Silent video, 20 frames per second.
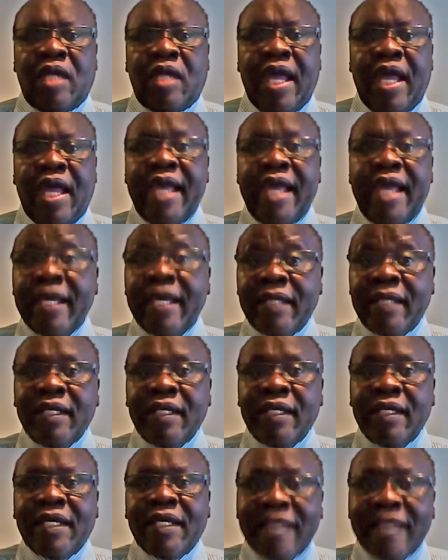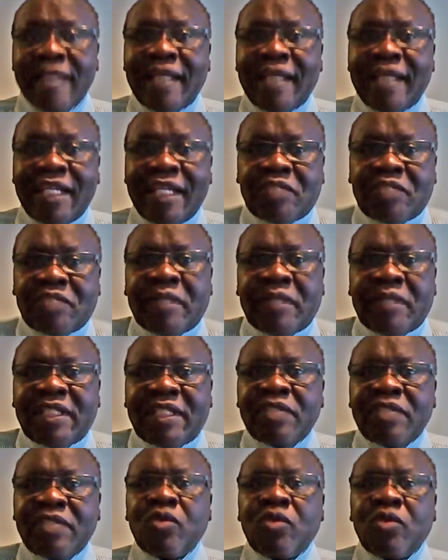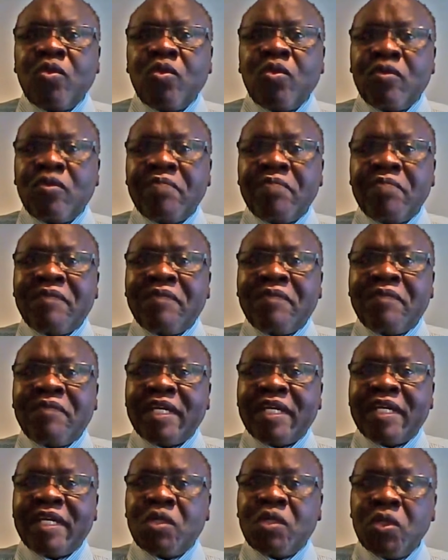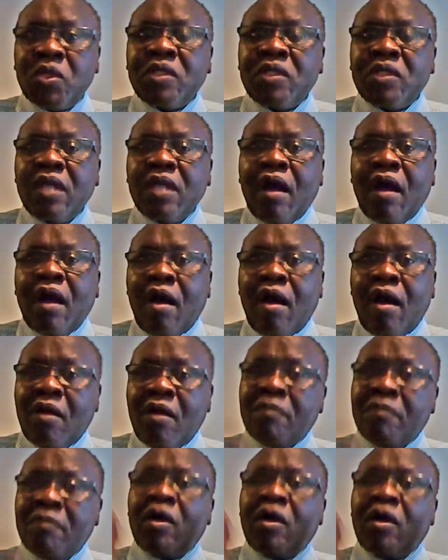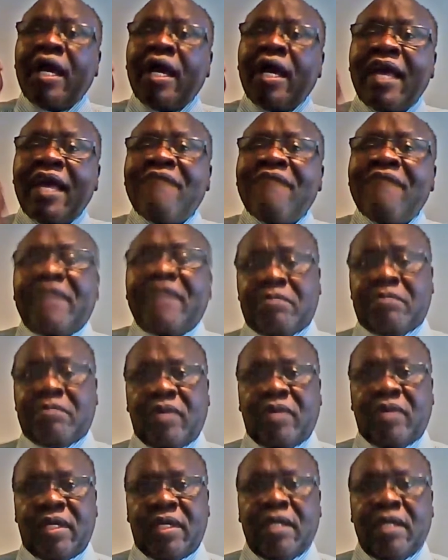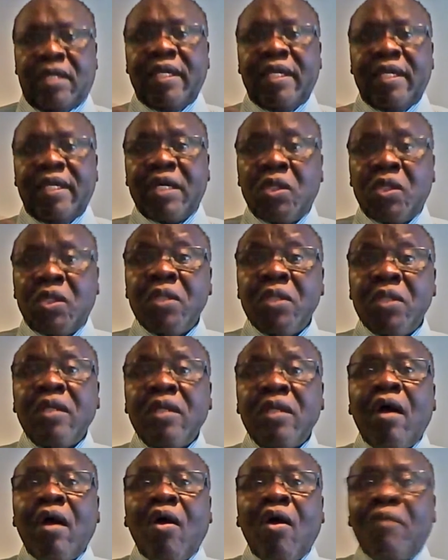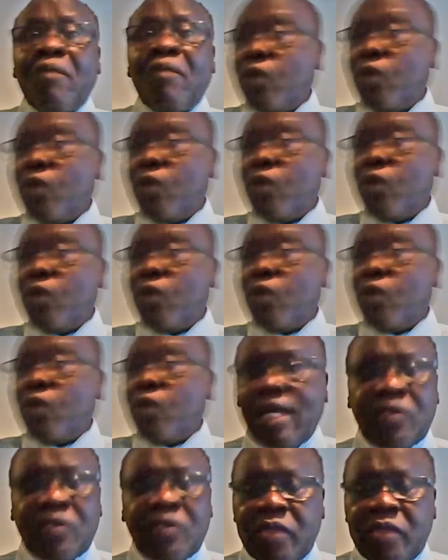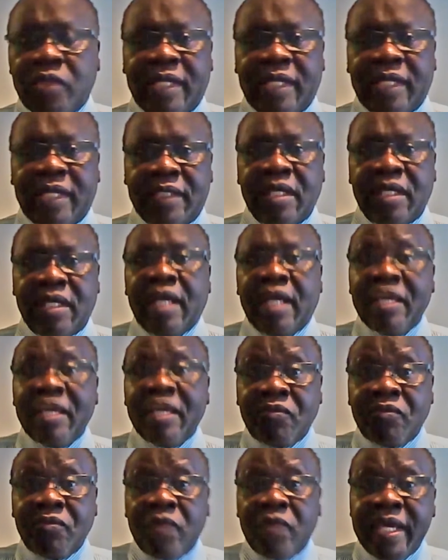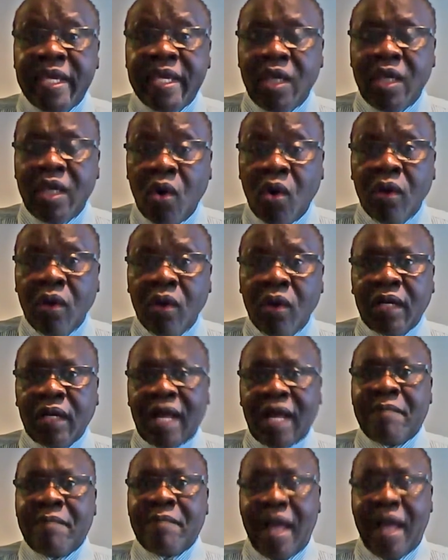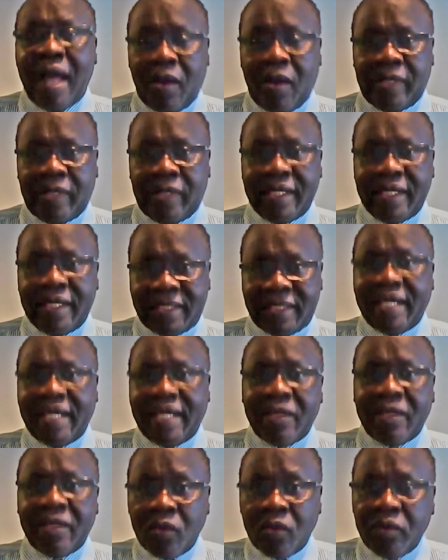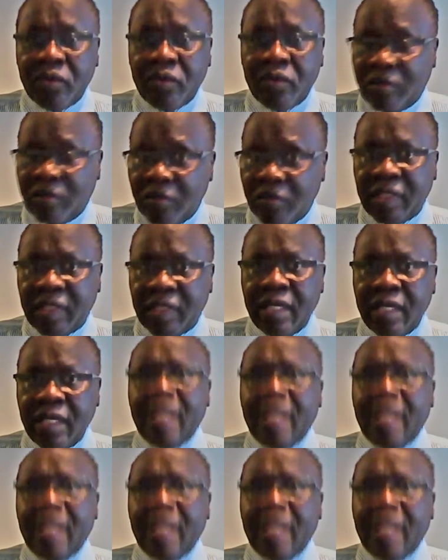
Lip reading: And that expectation will be for the good of everybody, the good of all the South Sudanese. If we all come out and say, no, you know what?